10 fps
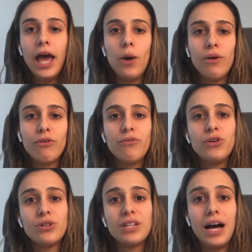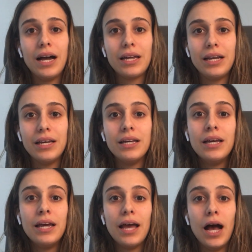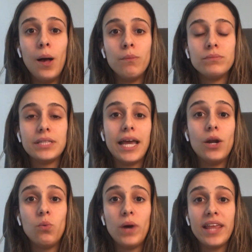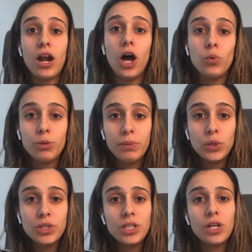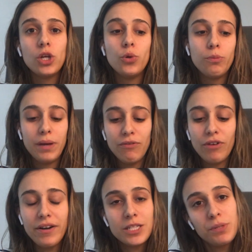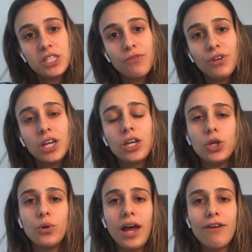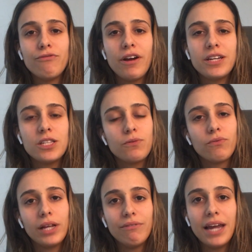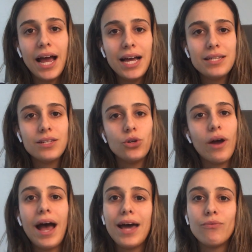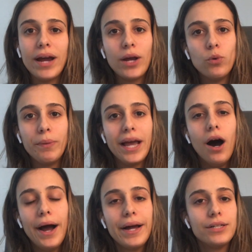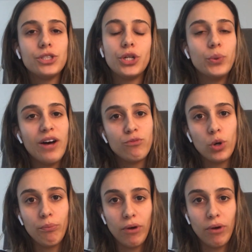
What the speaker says: However, if you're targeting it, say in a way that I would build it, you would be very specific, you would have very relevant ads, your ad rank will be higher, so you'll have more